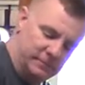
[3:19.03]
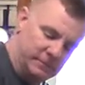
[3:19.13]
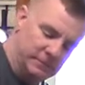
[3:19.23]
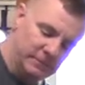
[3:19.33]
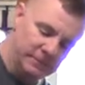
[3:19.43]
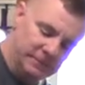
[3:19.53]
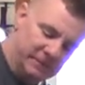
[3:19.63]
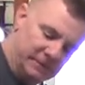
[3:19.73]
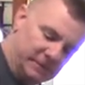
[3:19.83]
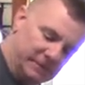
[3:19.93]

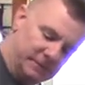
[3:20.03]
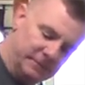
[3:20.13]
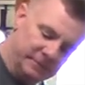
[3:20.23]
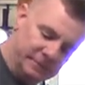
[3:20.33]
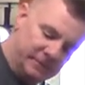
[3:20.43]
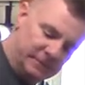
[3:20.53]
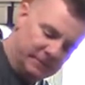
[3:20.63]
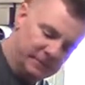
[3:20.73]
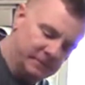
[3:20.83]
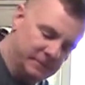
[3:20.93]

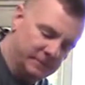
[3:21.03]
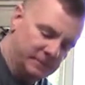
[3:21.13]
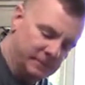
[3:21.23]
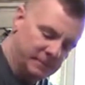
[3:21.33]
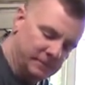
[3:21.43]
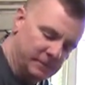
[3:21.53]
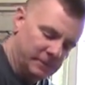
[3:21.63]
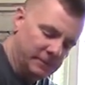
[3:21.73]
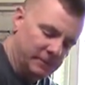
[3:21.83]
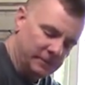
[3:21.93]
Nothing is said.